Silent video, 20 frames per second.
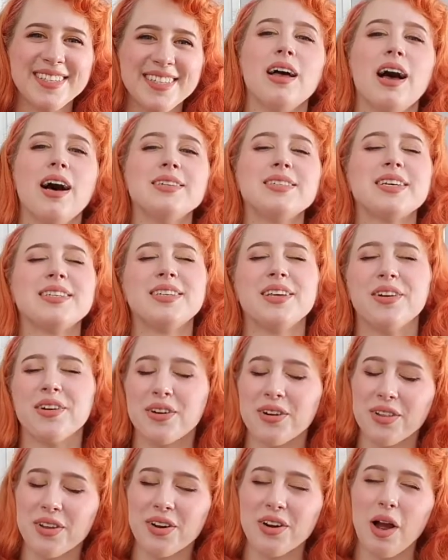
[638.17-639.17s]
As I said
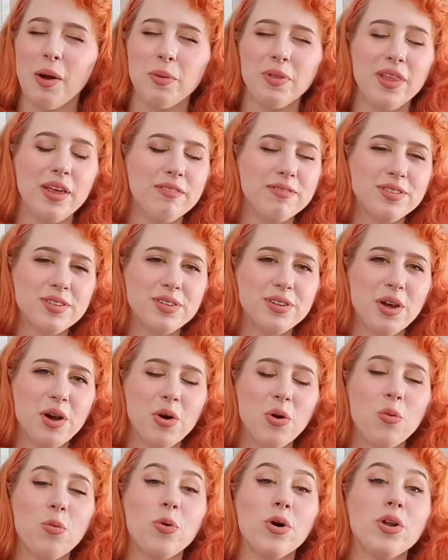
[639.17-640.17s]
earlier, I would love to
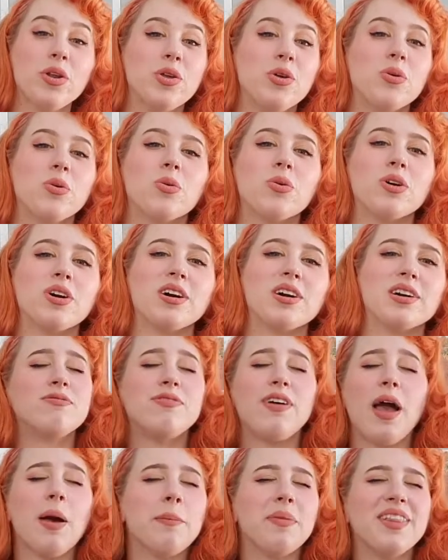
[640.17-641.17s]
know what your
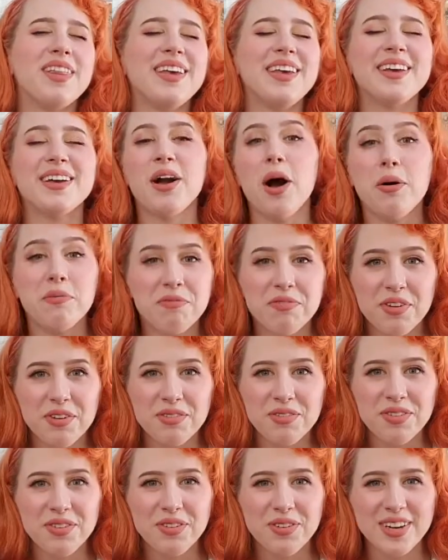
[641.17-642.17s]
family
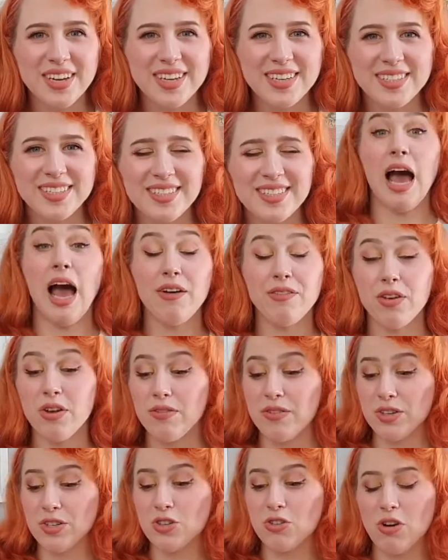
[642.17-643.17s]
comfort food is. Have you
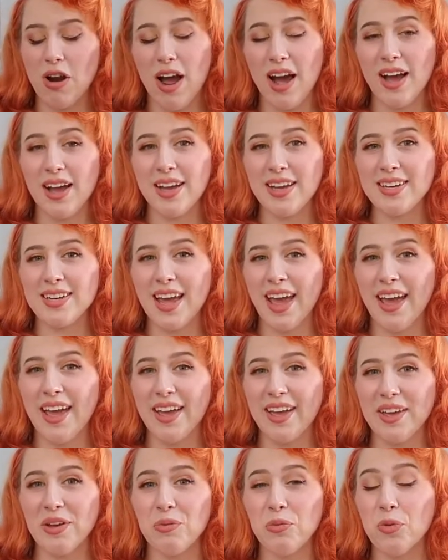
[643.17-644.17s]
ever tried
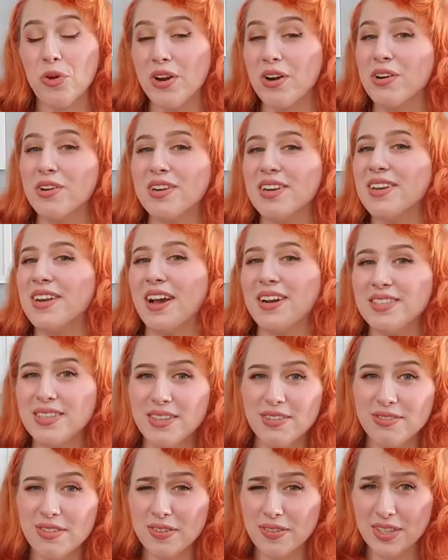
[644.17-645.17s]
a weird
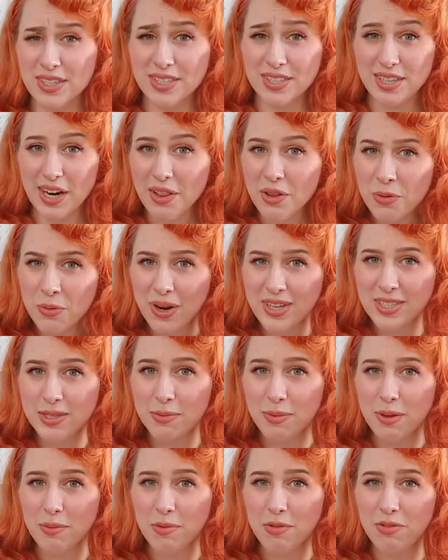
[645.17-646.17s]
1950s Jello
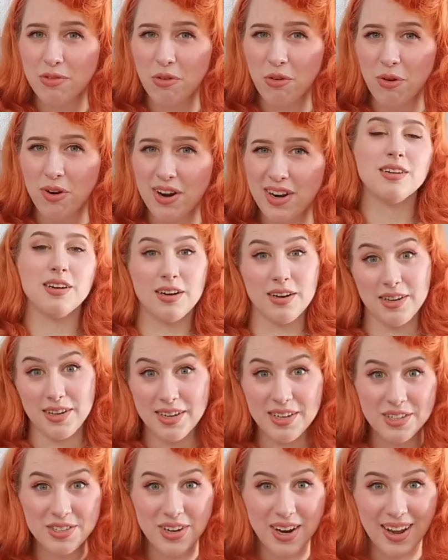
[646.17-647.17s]
recipe before? Are you
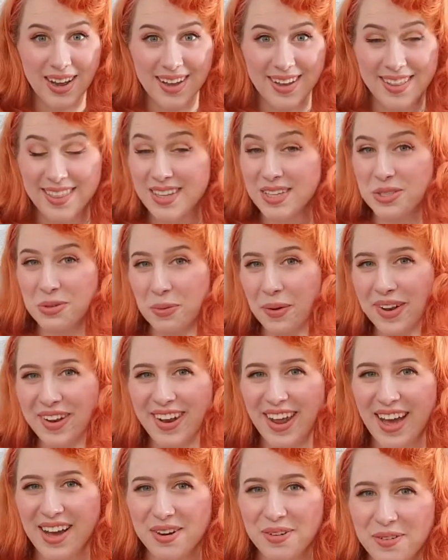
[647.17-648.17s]
gonna try this one
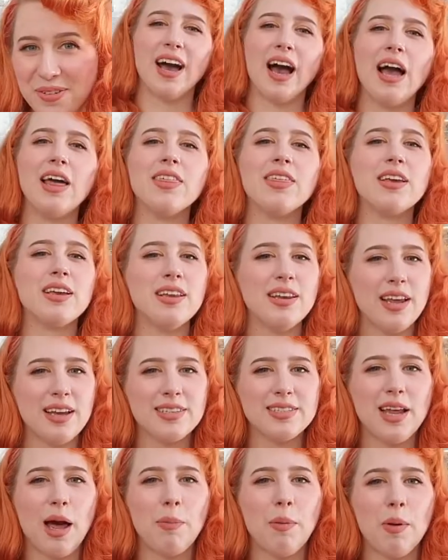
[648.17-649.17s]
now? I think
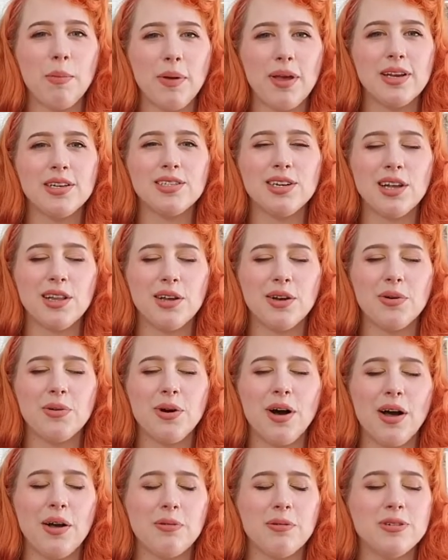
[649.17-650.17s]
next time I make Jello,
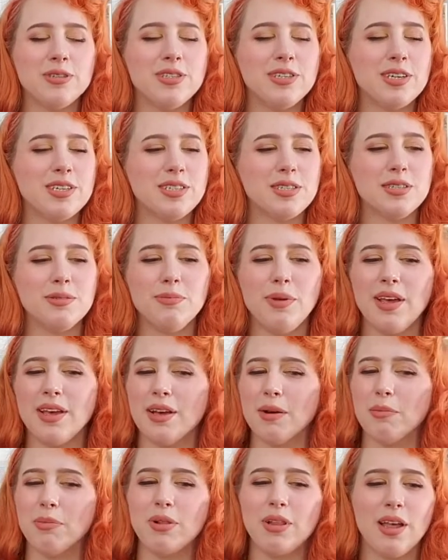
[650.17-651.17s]
I will just make
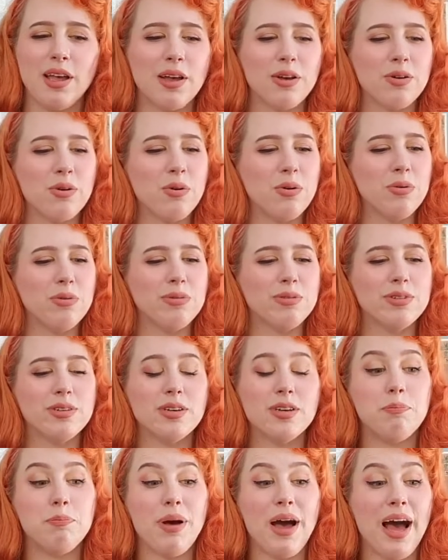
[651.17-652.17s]
a plain old
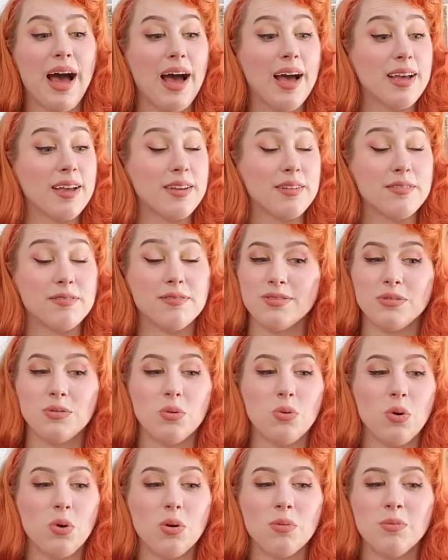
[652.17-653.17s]
pack of
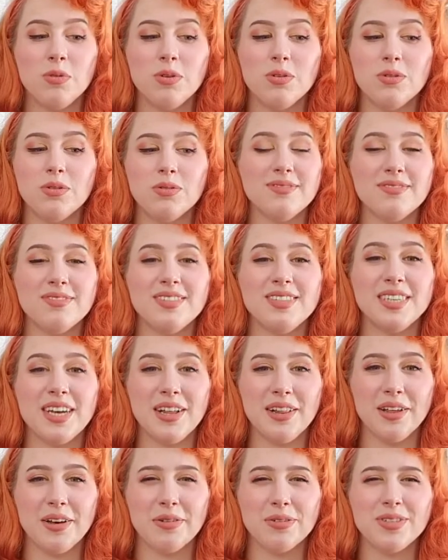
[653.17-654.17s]
normal
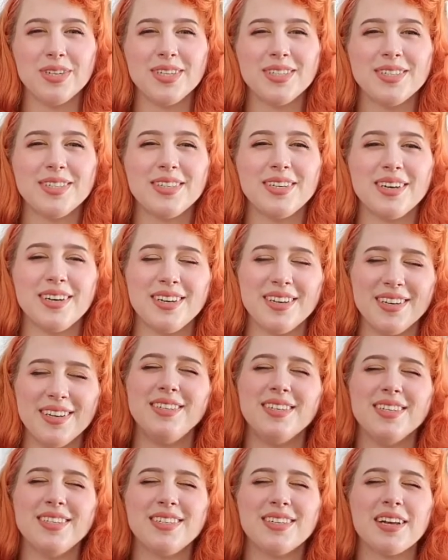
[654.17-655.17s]
Jello just to
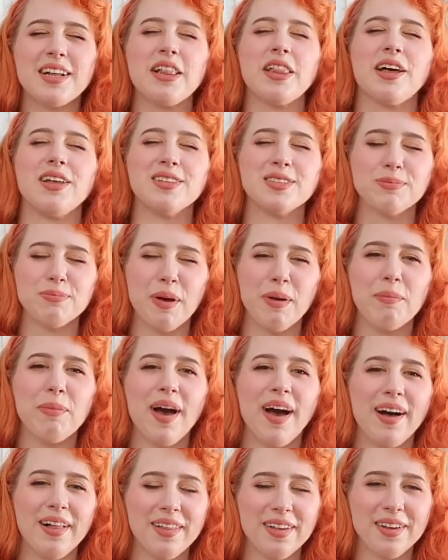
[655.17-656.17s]
cleanse my
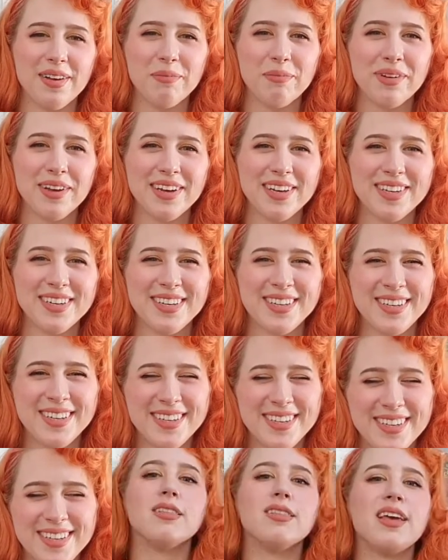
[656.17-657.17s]
palate a bit.
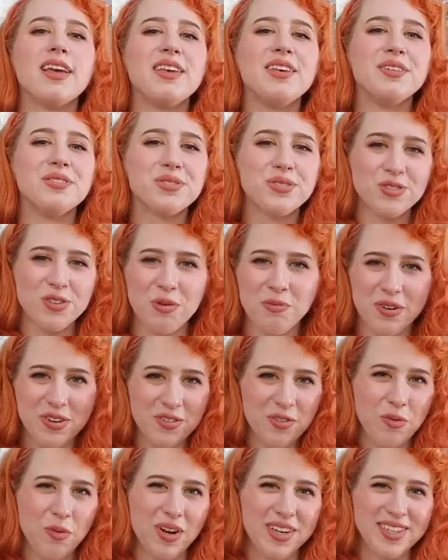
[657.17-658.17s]
Thank you so much
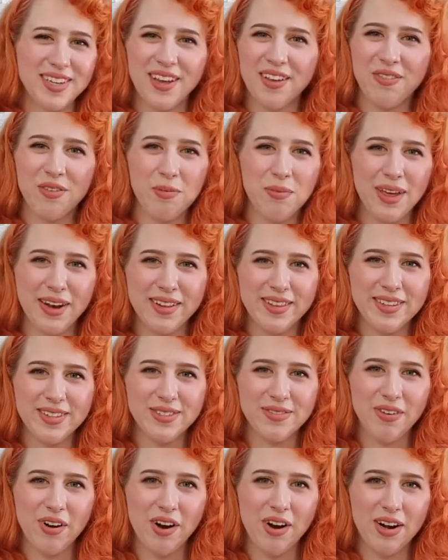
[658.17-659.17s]
for watching if you made it this
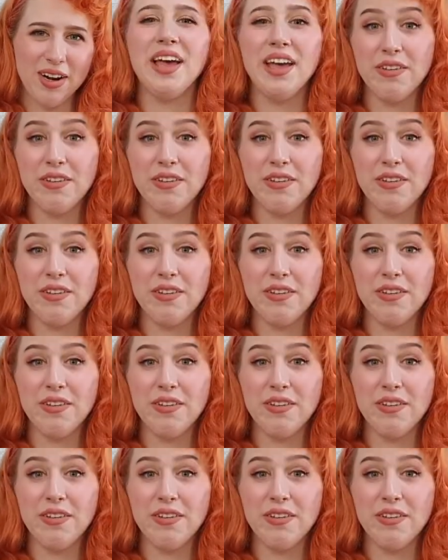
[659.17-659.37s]
far.